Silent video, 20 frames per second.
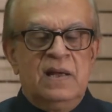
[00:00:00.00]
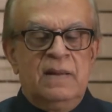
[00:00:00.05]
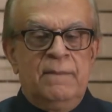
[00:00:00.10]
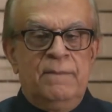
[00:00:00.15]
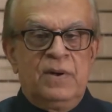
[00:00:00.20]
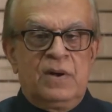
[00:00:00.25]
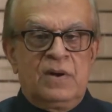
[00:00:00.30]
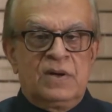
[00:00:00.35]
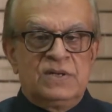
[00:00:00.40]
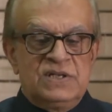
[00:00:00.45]

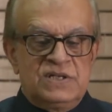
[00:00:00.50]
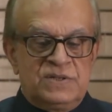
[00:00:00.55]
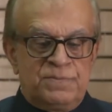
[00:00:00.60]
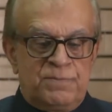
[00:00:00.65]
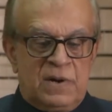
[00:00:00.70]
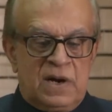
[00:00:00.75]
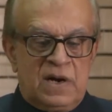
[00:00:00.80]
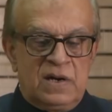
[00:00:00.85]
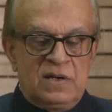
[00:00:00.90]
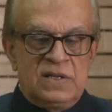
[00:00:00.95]
because it's
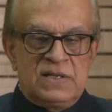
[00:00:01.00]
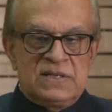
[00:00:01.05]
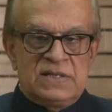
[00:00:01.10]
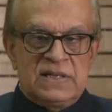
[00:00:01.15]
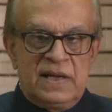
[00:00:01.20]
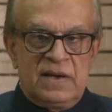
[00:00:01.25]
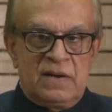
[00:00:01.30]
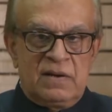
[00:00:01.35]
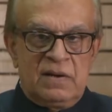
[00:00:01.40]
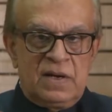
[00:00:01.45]
part of the
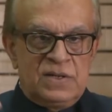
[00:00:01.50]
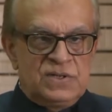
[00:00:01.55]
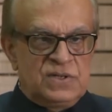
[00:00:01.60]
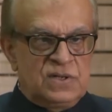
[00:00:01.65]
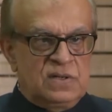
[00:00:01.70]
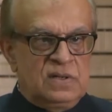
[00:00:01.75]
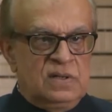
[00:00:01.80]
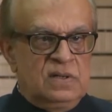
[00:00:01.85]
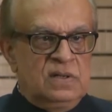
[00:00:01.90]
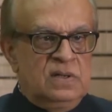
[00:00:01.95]

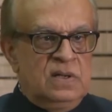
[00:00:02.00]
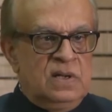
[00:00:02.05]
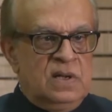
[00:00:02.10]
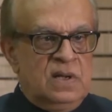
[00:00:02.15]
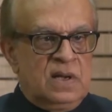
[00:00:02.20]
psychological